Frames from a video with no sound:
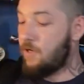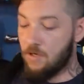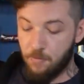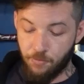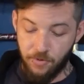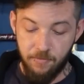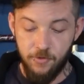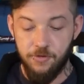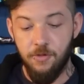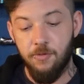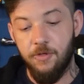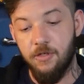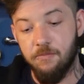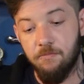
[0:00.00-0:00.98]
are pretty much
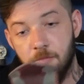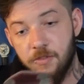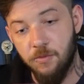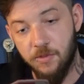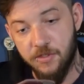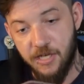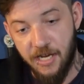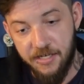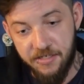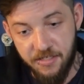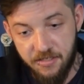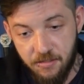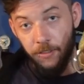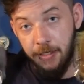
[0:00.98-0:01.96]
all done. This one's
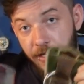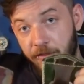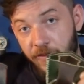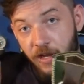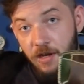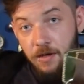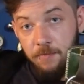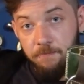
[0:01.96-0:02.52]
Katie's, and here they are.